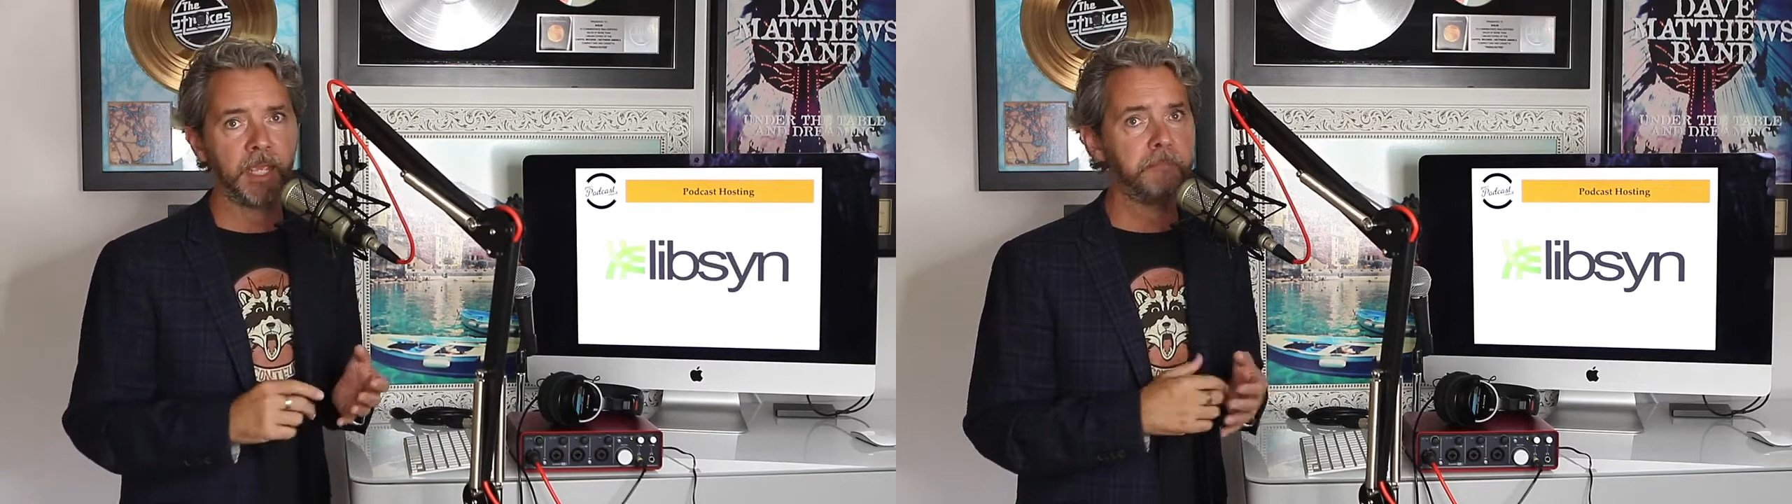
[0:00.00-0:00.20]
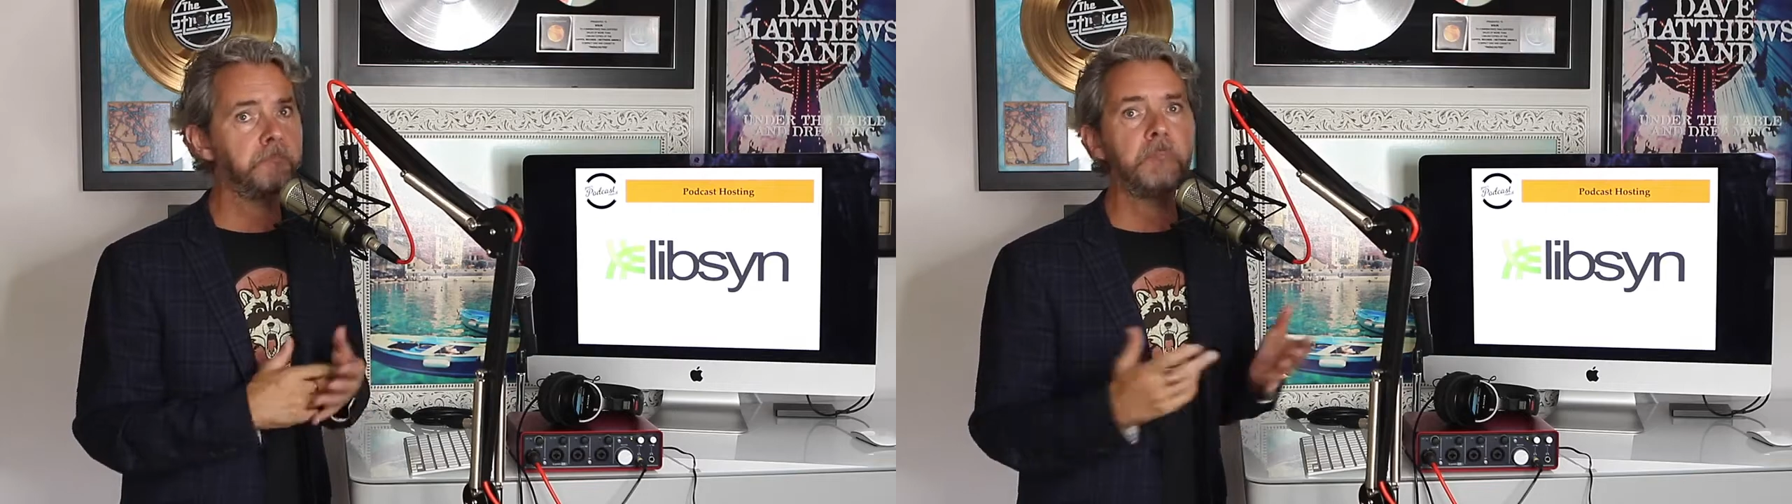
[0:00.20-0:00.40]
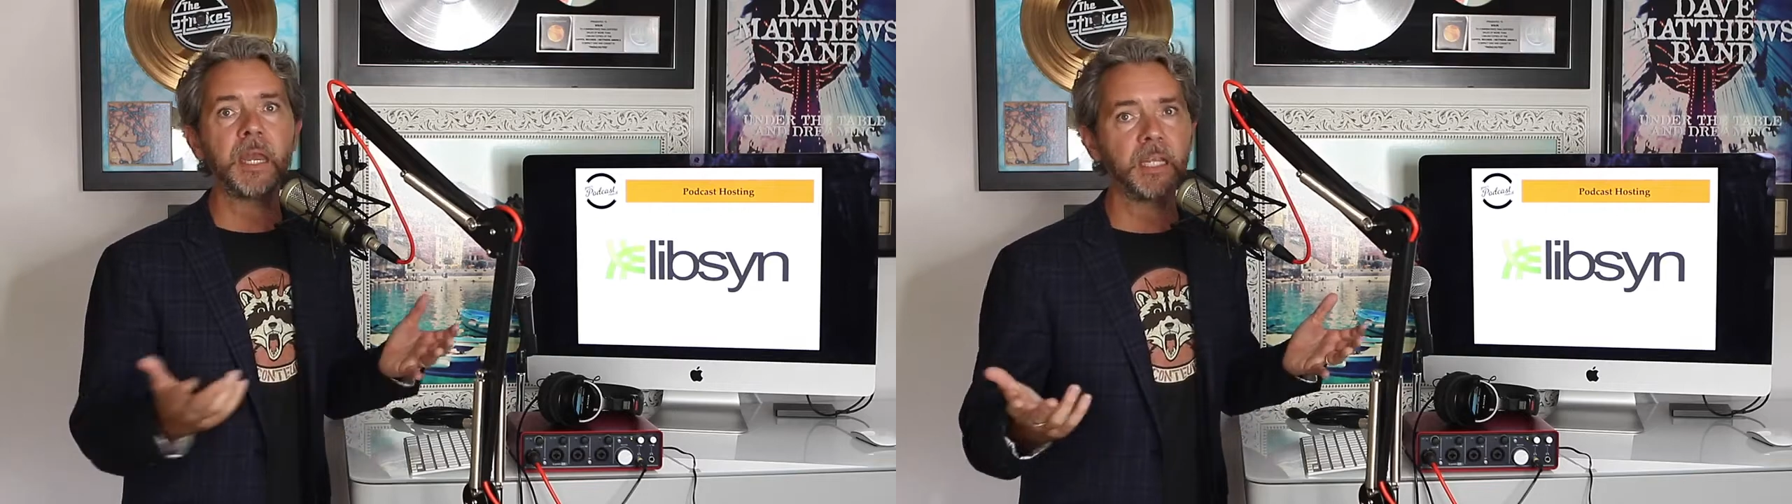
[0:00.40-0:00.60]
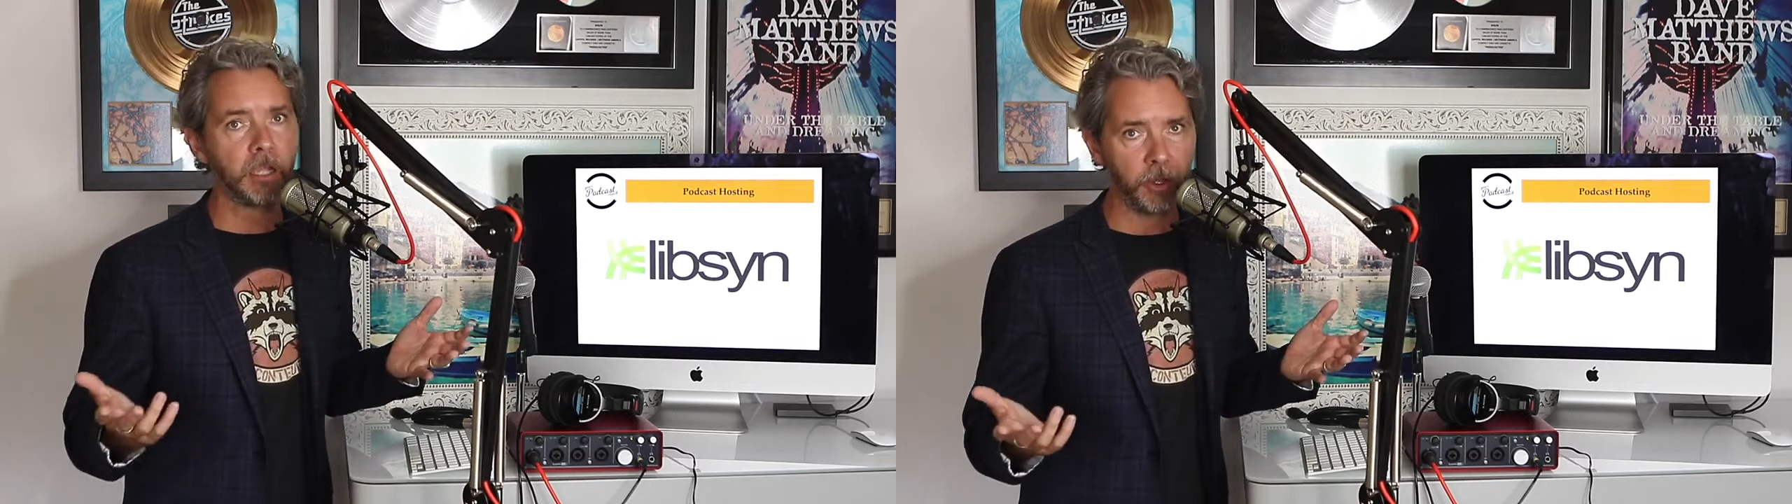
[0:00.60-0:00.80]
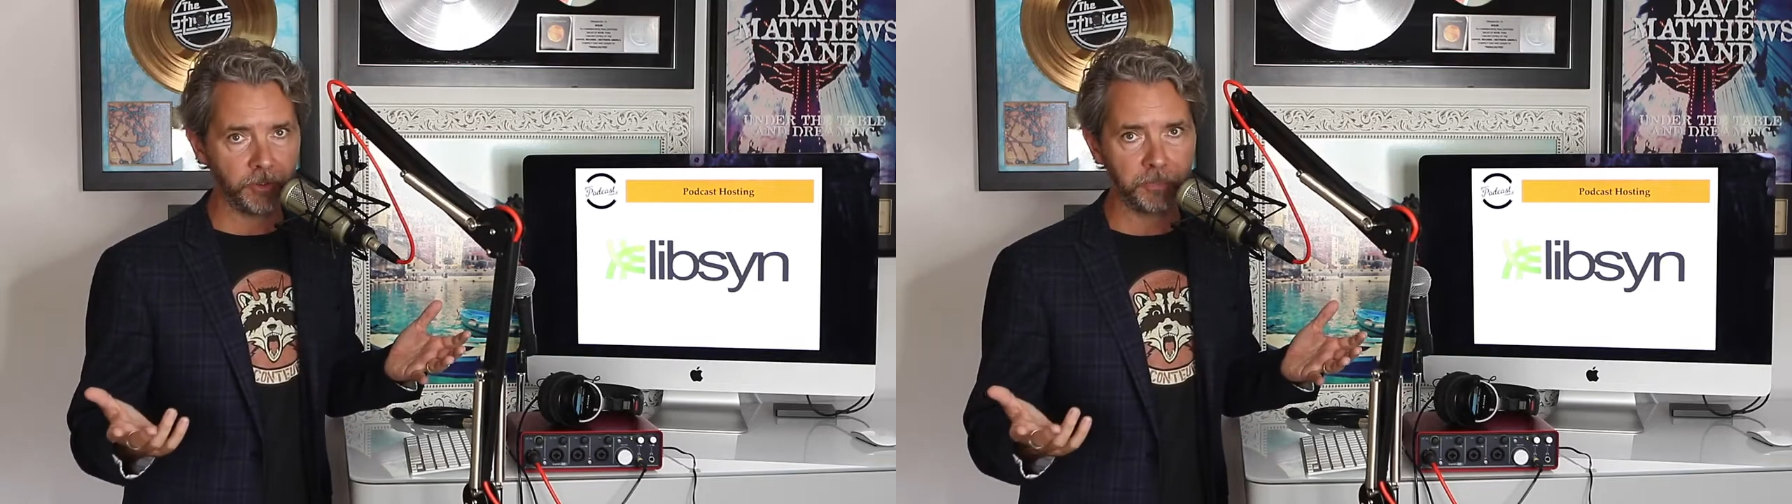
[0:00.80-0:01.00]
and many
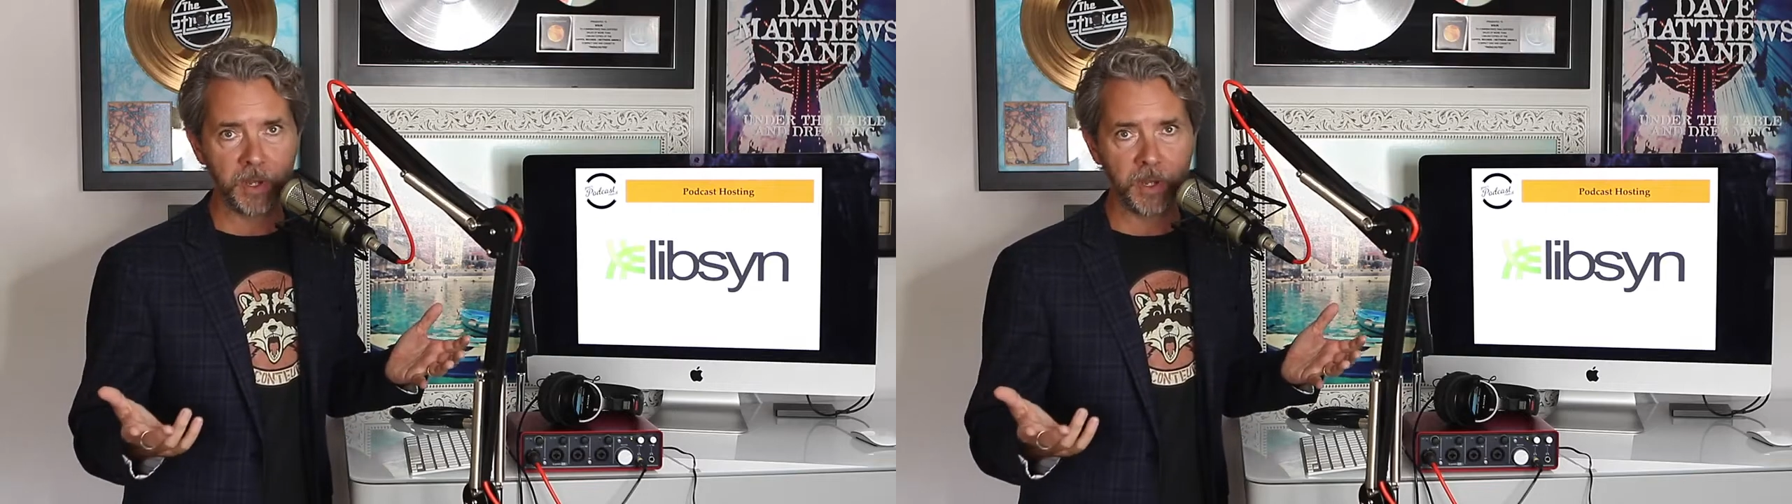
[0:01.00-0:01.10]
other